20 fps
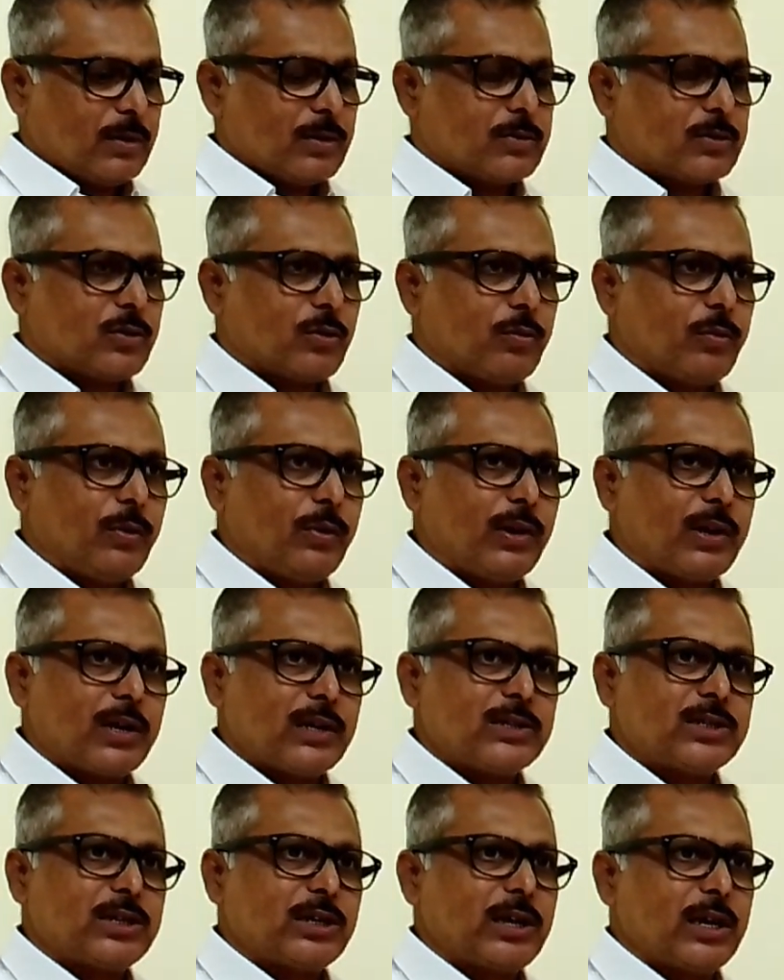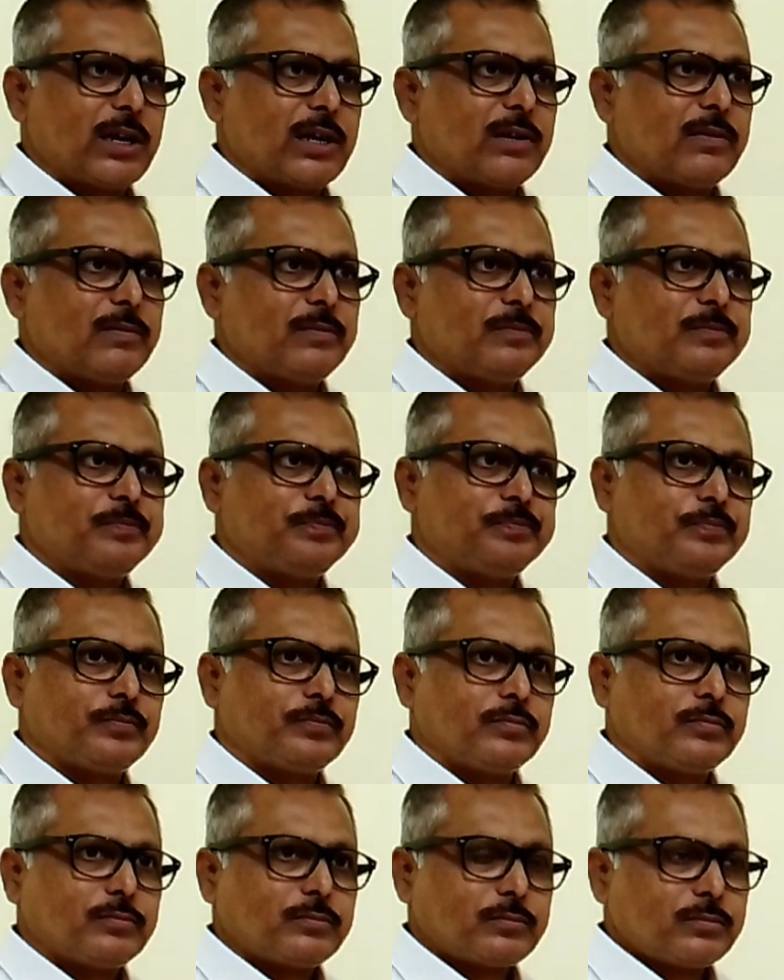So we will consider
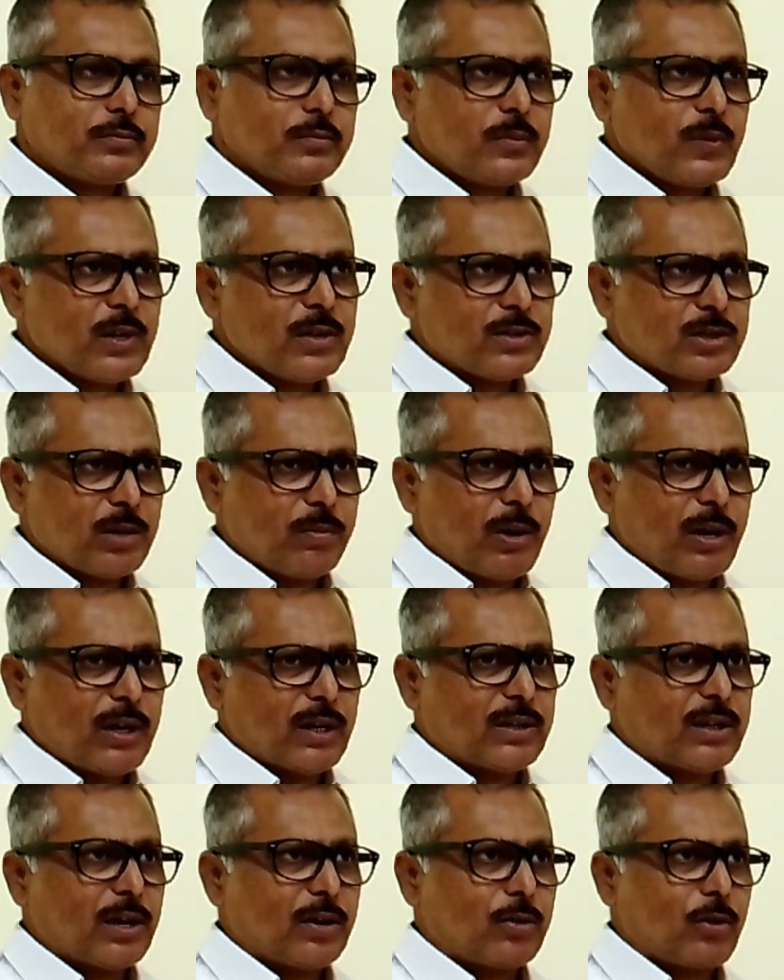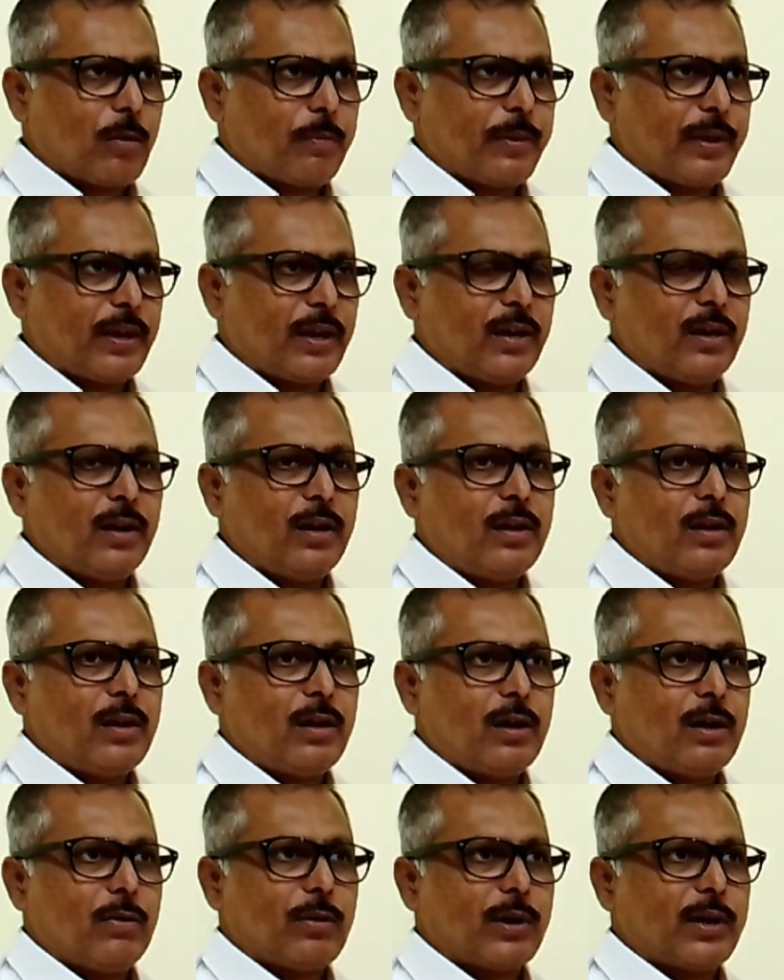some another topic in
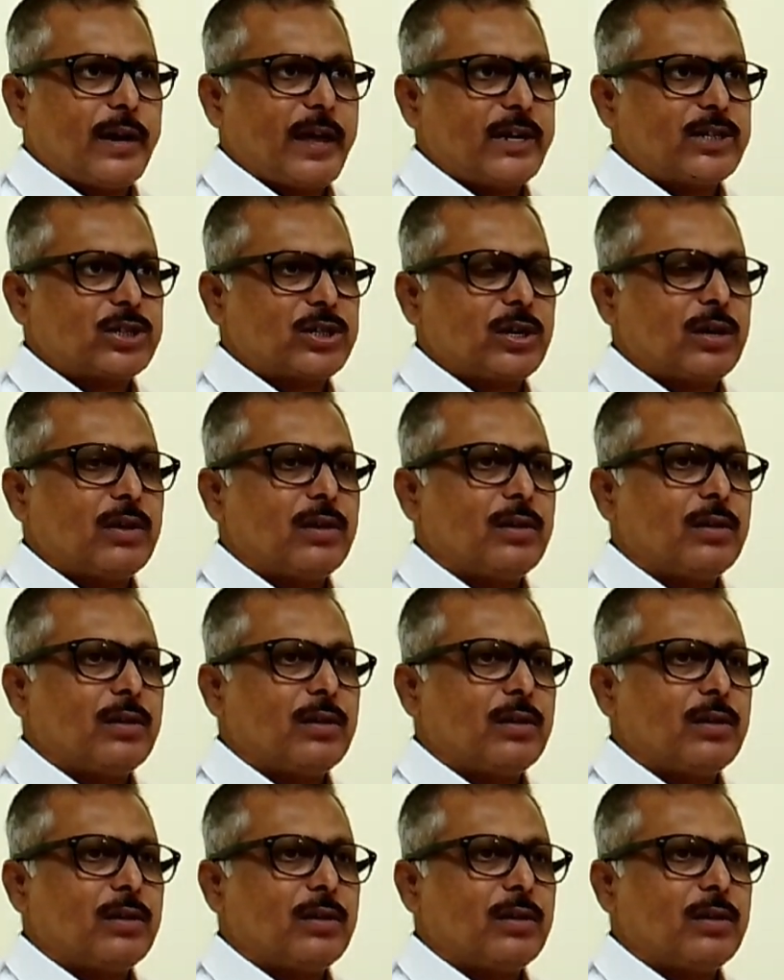our next